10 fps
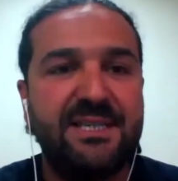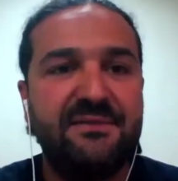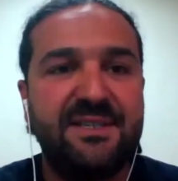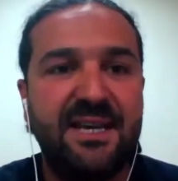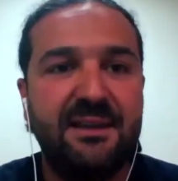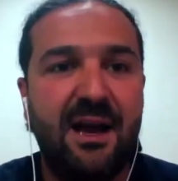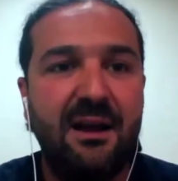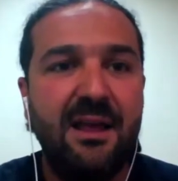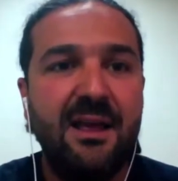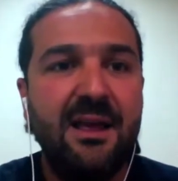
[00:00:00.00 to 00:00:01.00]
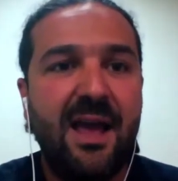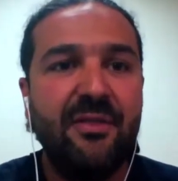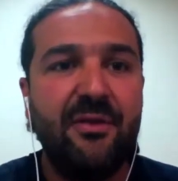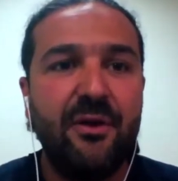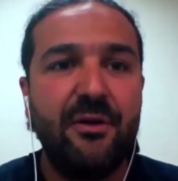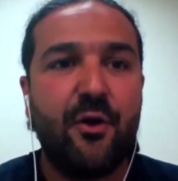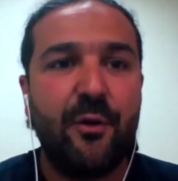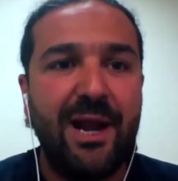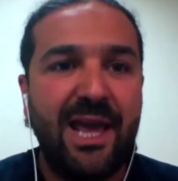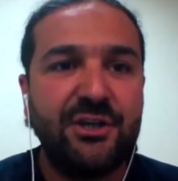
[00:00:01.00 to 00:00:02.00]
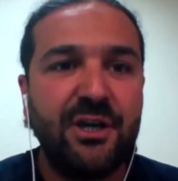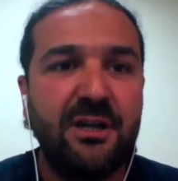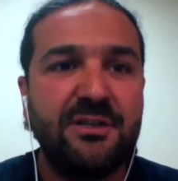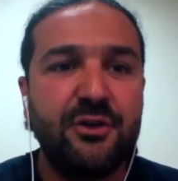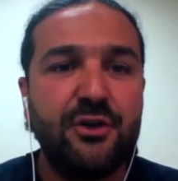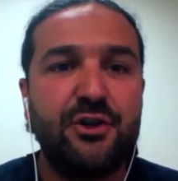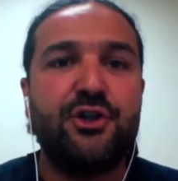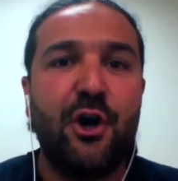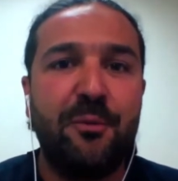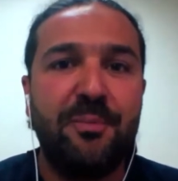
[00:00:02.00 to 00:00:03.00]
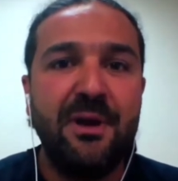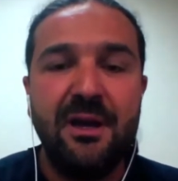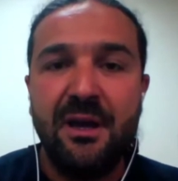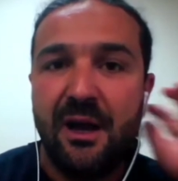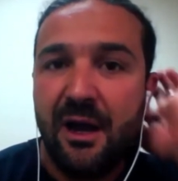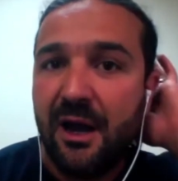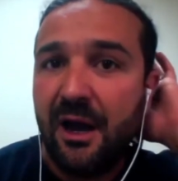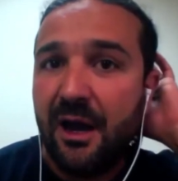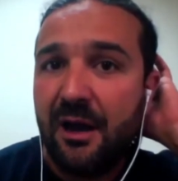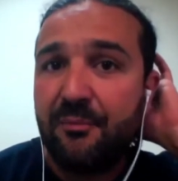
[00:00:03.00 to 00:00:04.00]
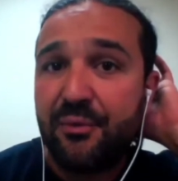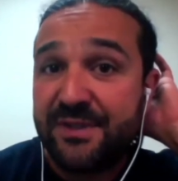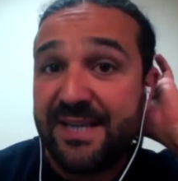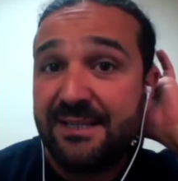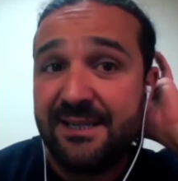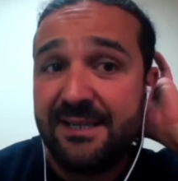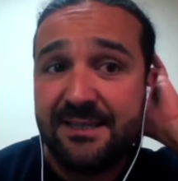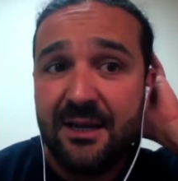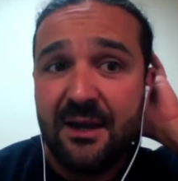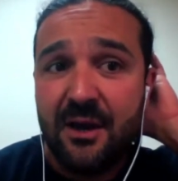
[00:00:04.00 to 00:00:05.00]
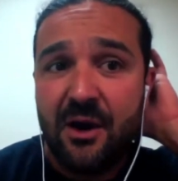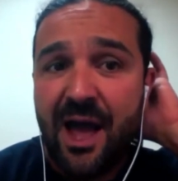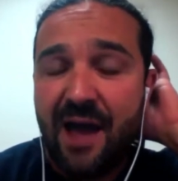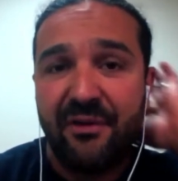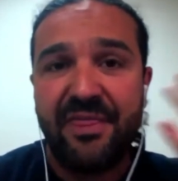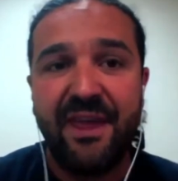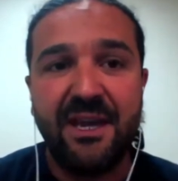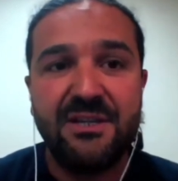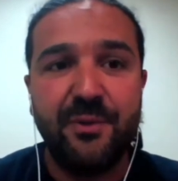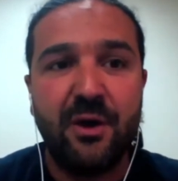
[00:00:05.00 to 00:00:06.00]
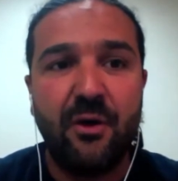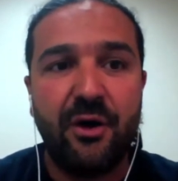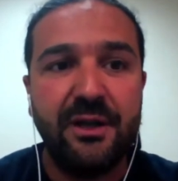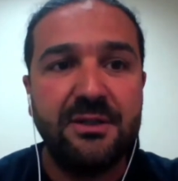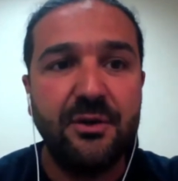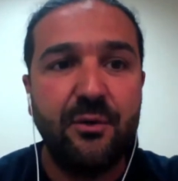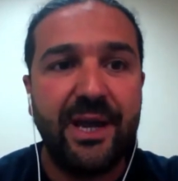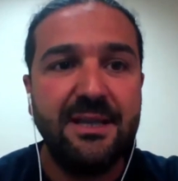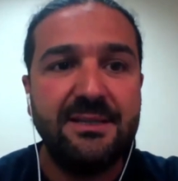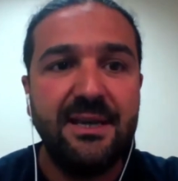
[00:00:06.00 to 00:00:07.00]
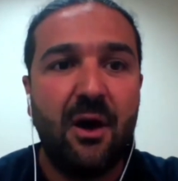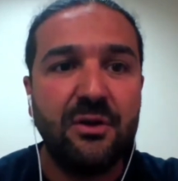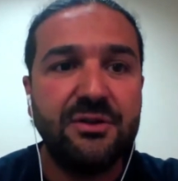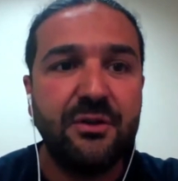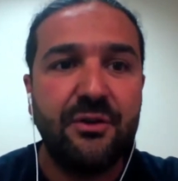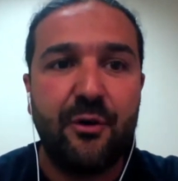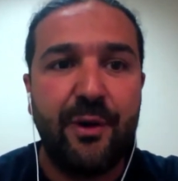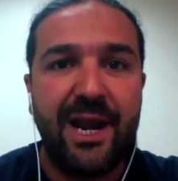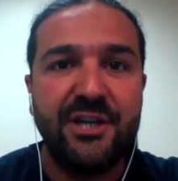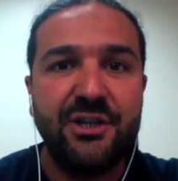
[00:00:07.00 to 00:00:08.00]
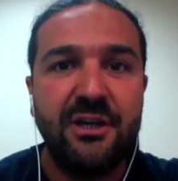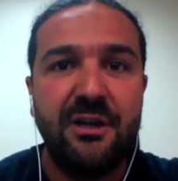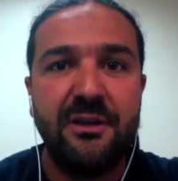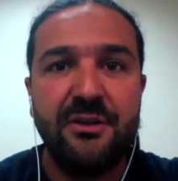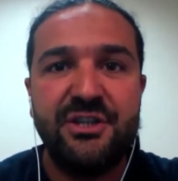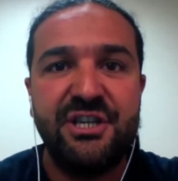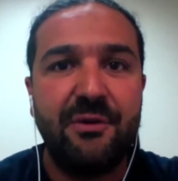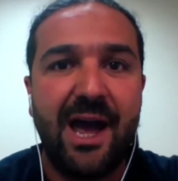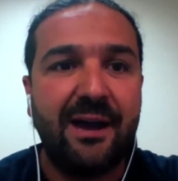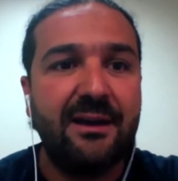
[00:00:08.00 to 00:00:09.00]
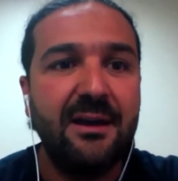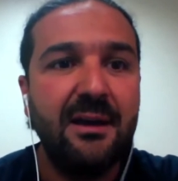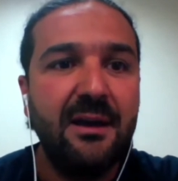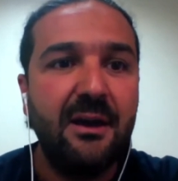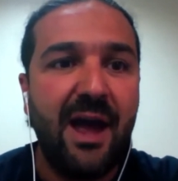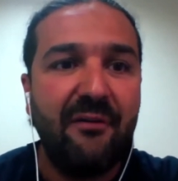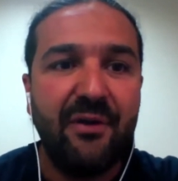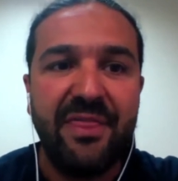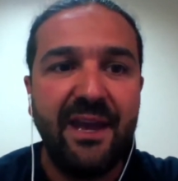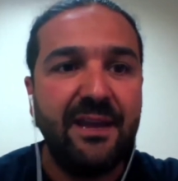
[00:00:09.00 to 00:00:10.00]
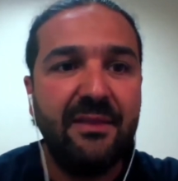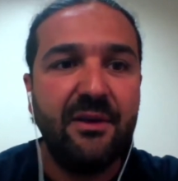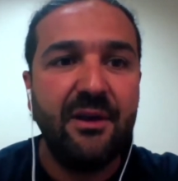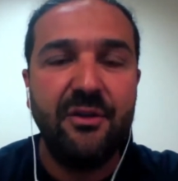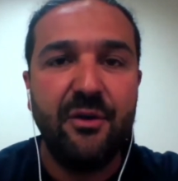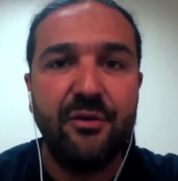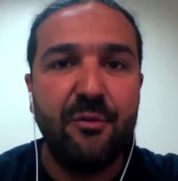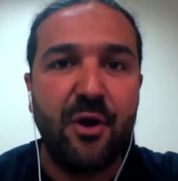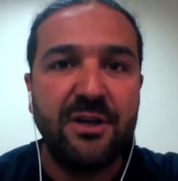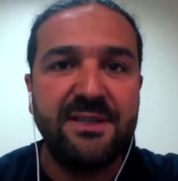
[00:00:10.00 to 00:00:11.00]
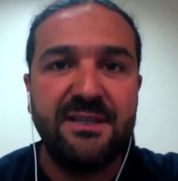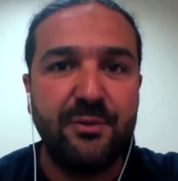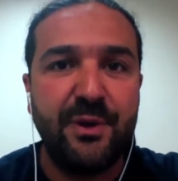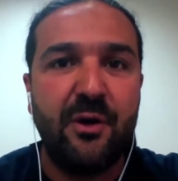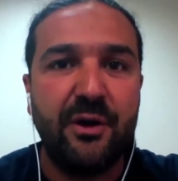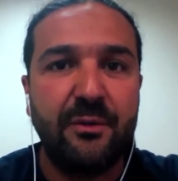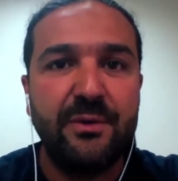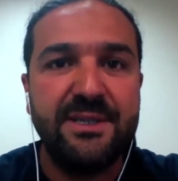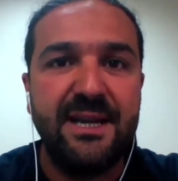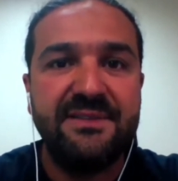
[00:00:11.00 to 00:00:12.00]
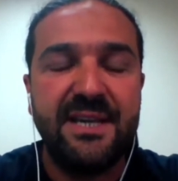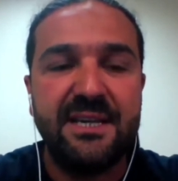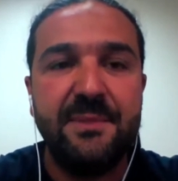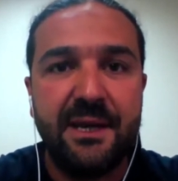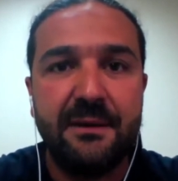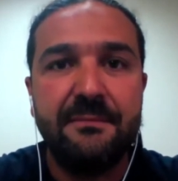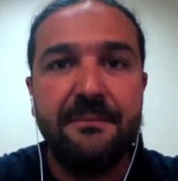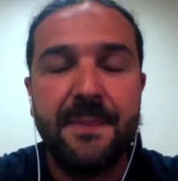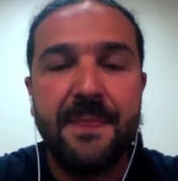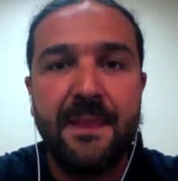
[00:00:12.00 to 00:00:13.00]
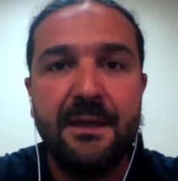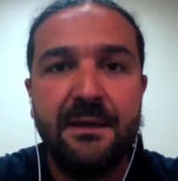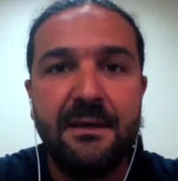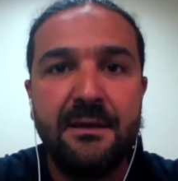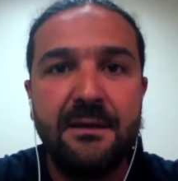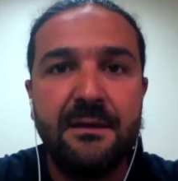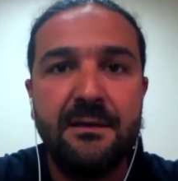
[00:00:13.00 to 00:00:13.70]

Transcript: received signal and the correlation, so the chirp processes, everything is recorded. So we can see also the correlation, the Dirac, everything in the process is recorded with Delft Seismic. Okay.